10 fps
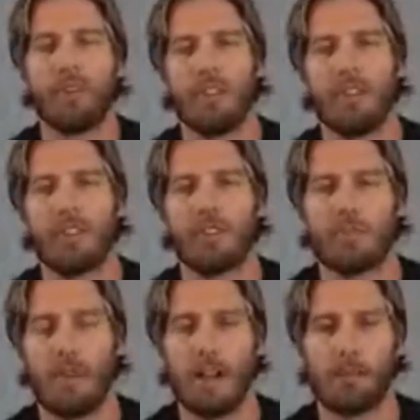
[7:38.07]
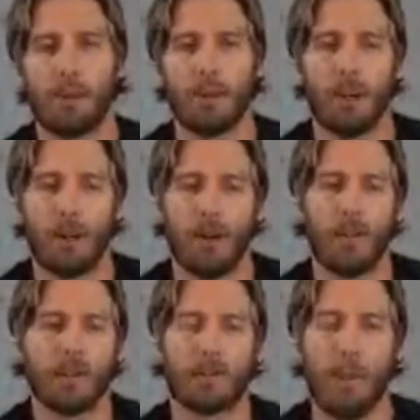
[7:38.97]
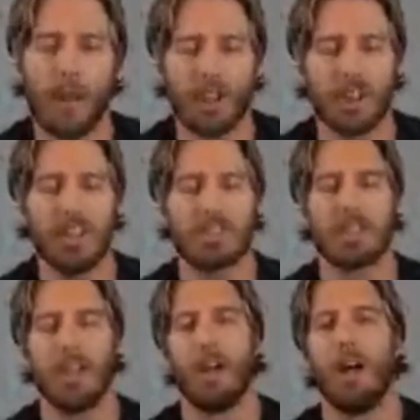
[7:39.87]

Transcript: Obviously, this is available on the spec sheets,